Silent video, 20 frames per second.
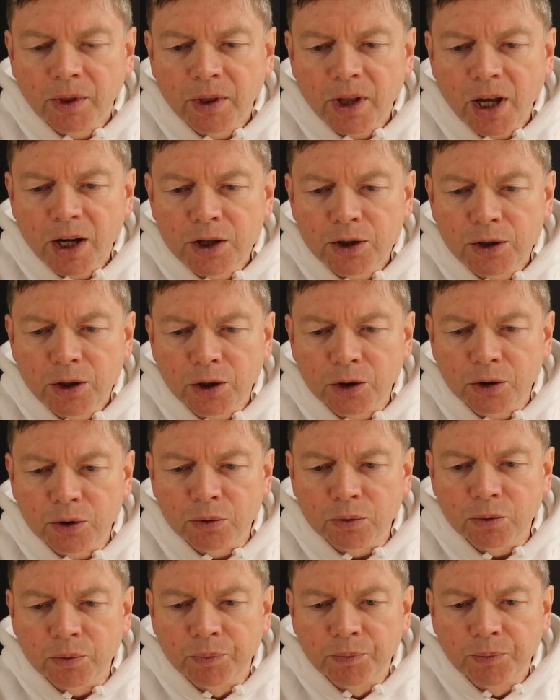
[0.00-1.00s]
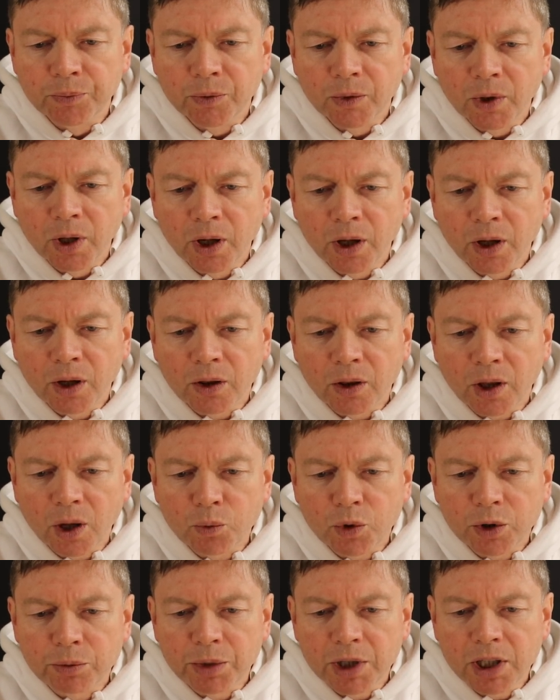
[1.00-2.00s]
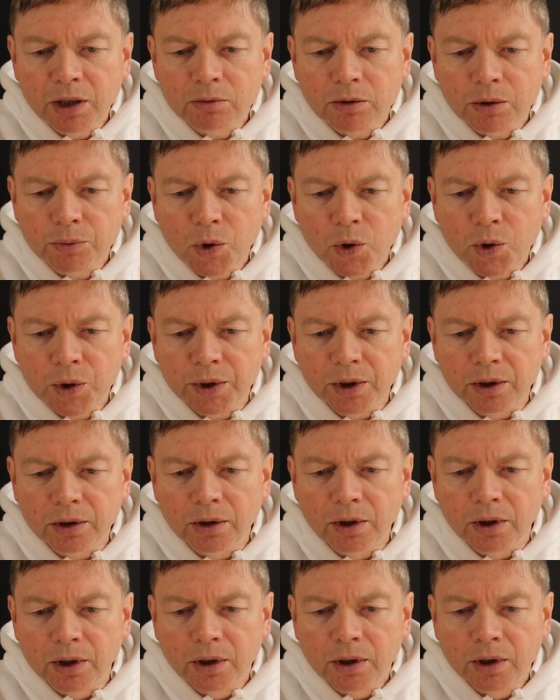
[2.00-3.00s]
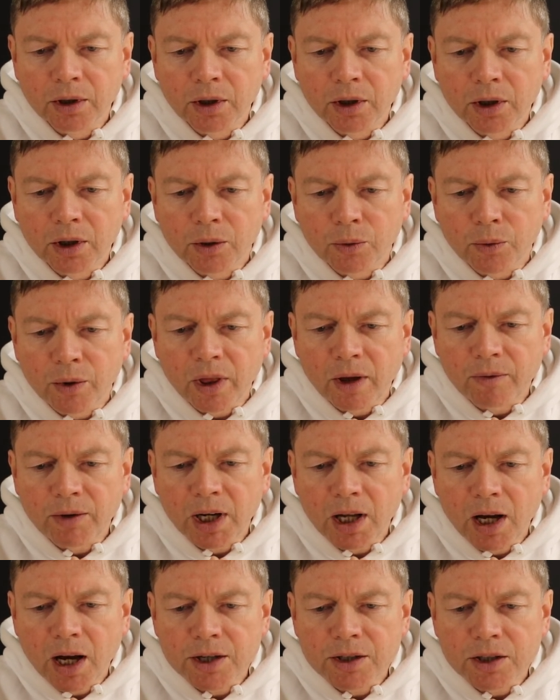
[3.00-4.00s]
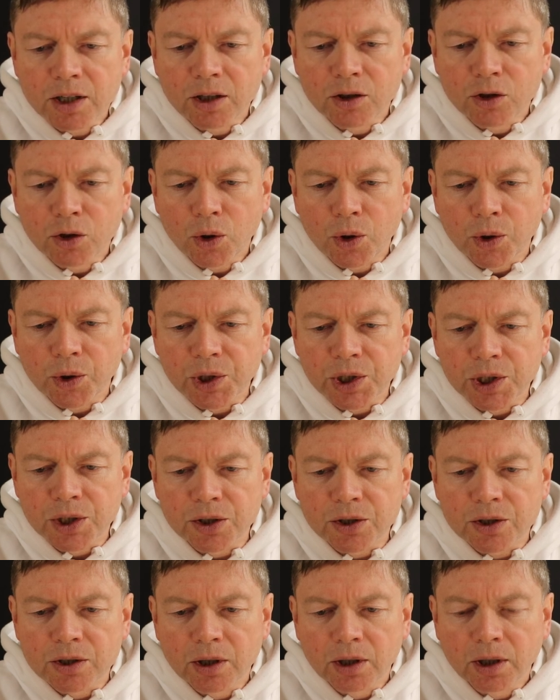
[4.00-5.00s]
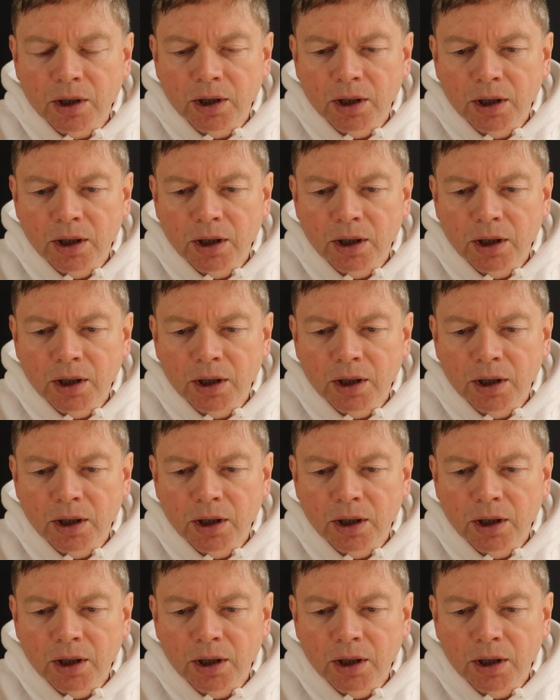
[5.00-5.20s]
They knew they would be rewarded with everlasting joys.